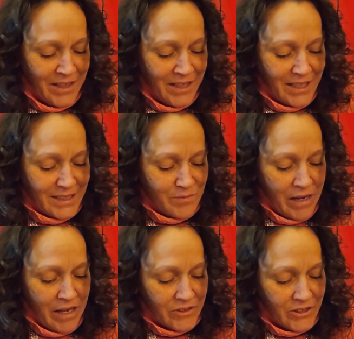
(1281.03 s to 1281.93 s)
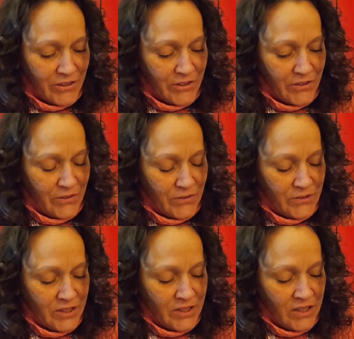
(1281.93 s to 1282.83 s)
his mouth closed.
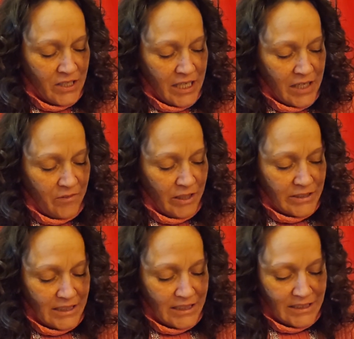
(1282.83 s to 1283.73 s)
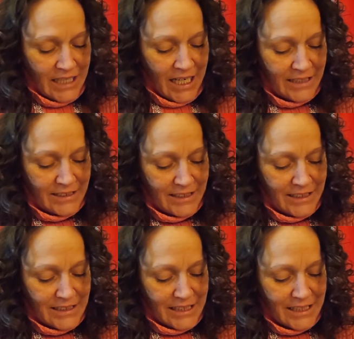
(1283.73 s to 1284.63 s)
He rested his hands in
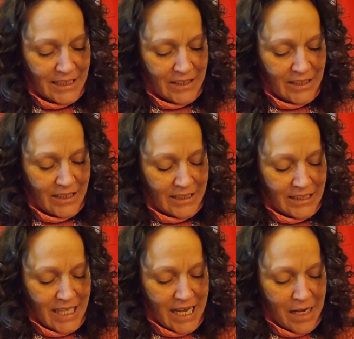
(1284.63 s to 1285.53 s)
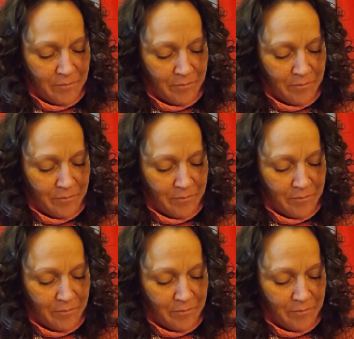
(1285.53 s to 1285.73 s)
his lap.